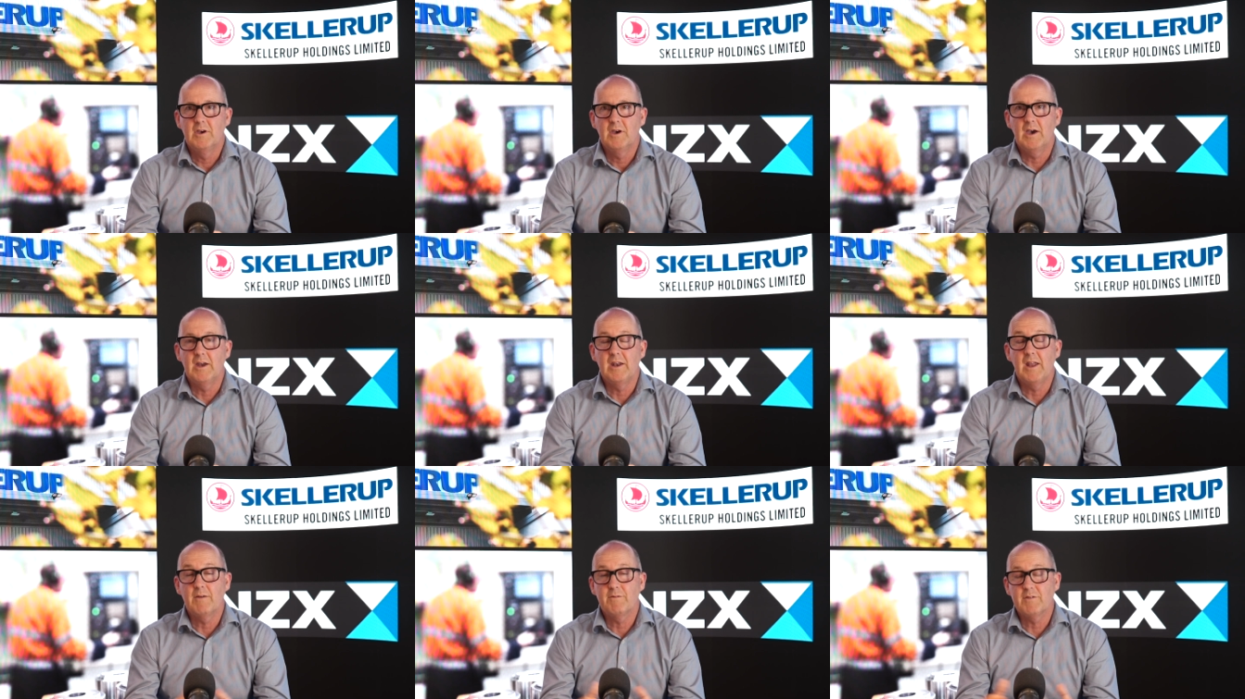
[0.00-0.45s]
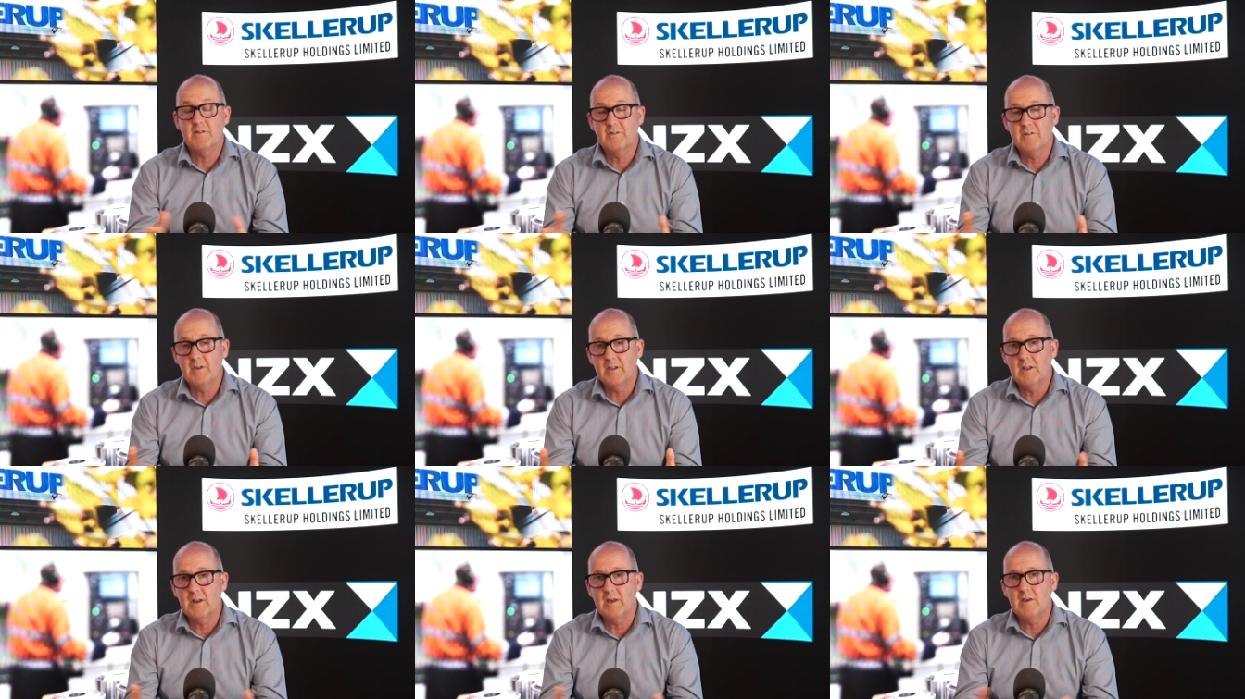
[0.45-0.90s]
and our
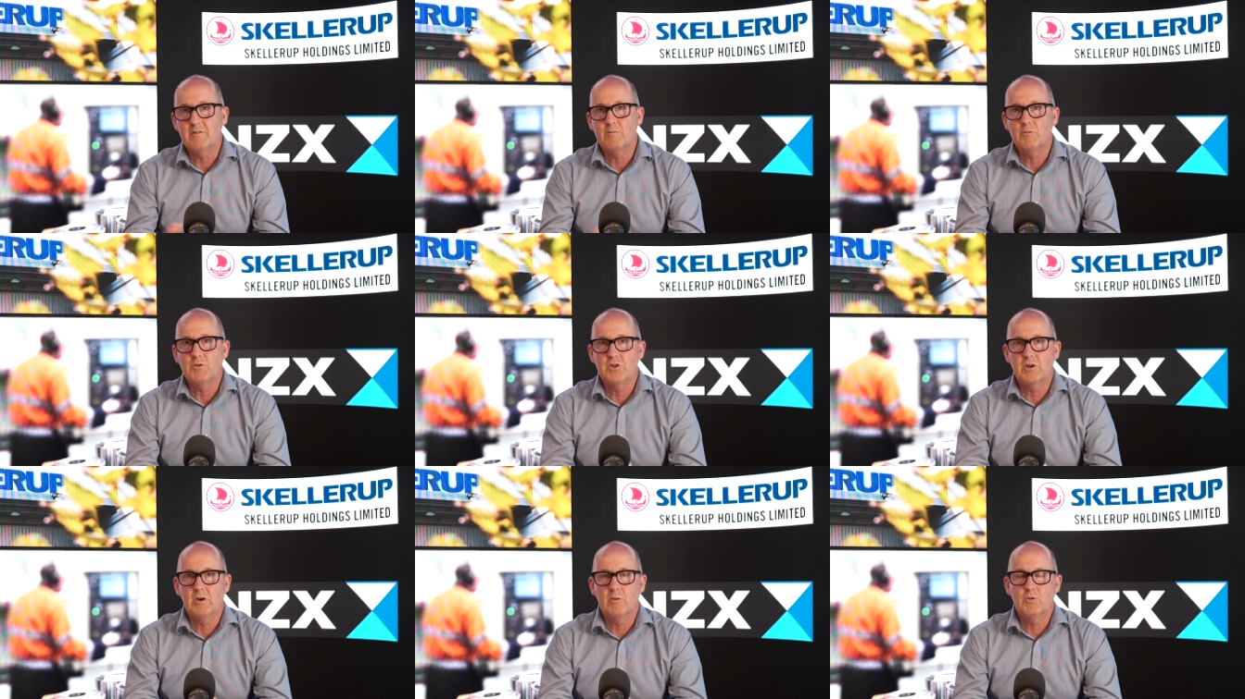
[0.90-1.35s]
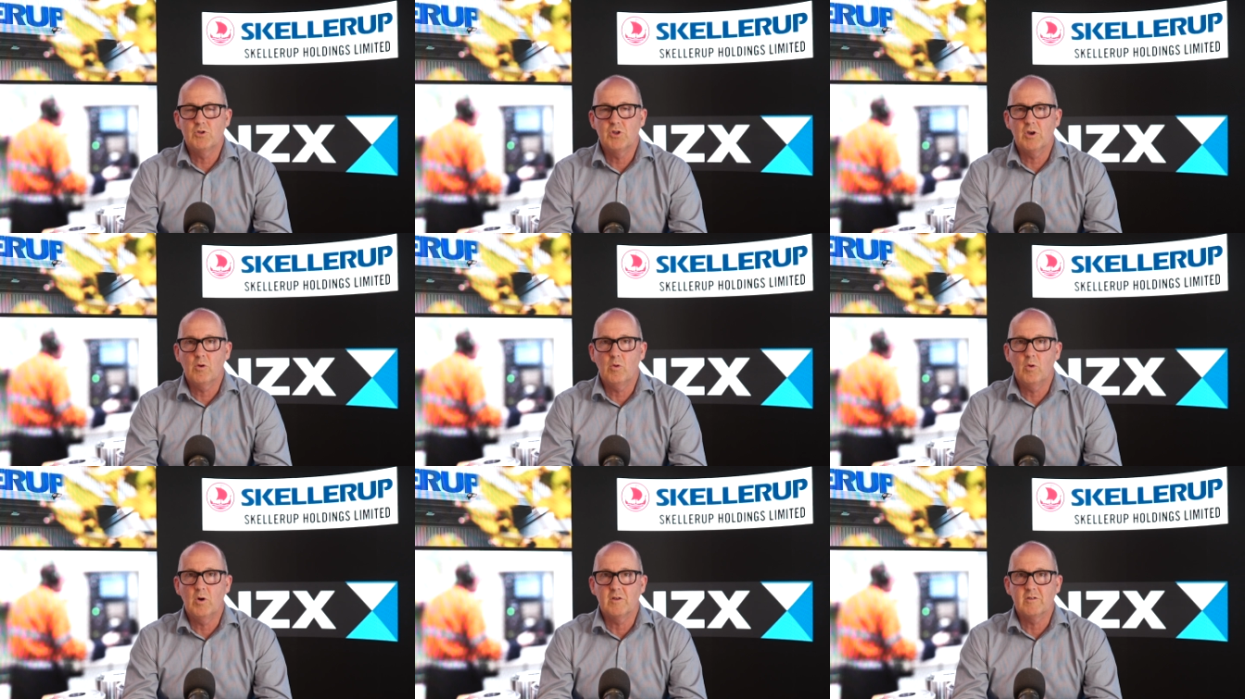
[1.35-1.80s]
facilities, which are
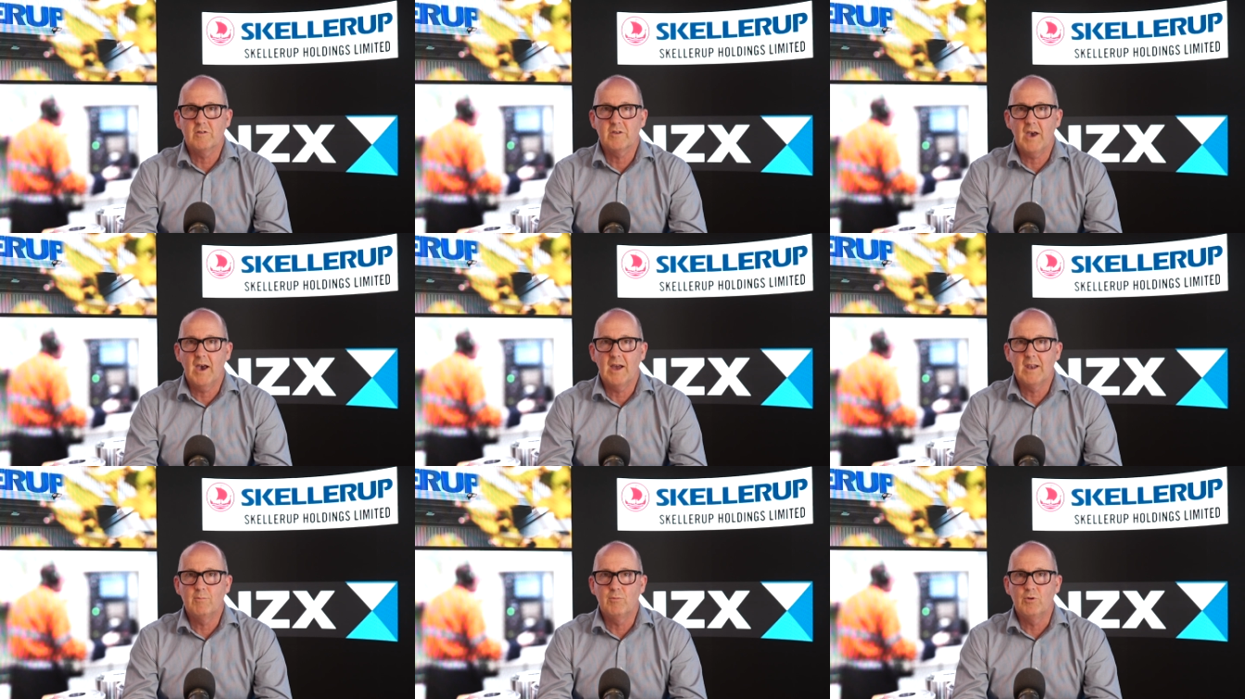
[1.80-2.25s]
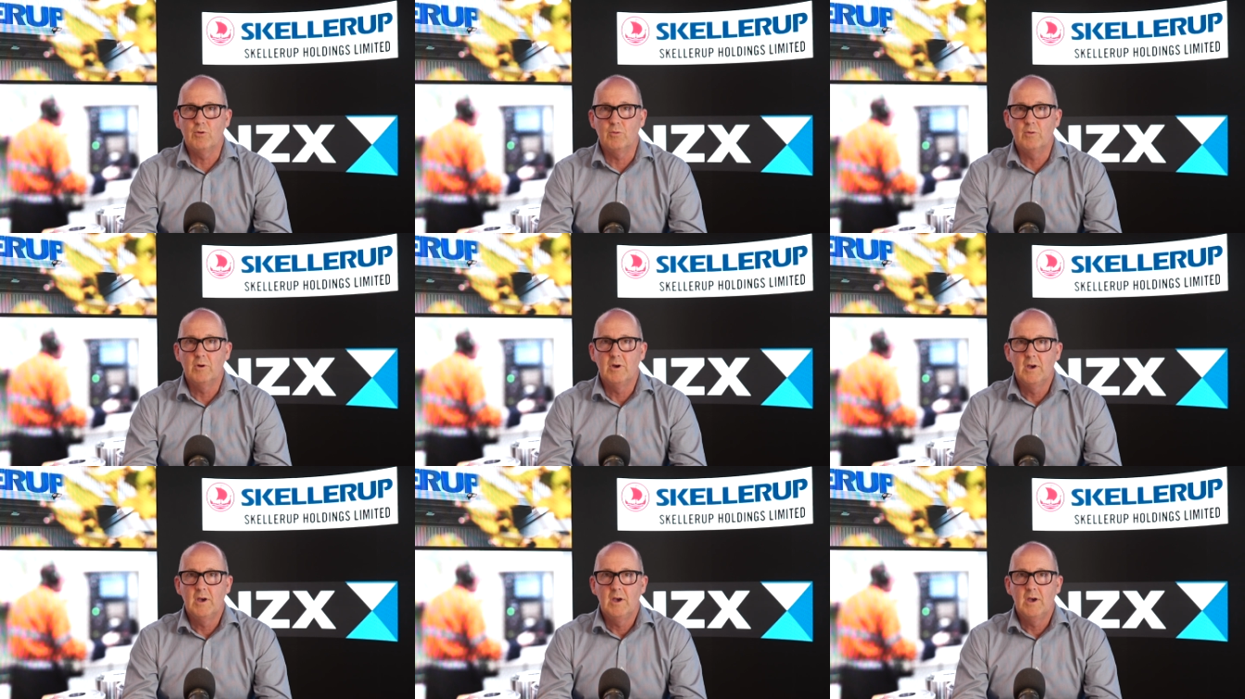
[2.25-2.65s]
quite scalable.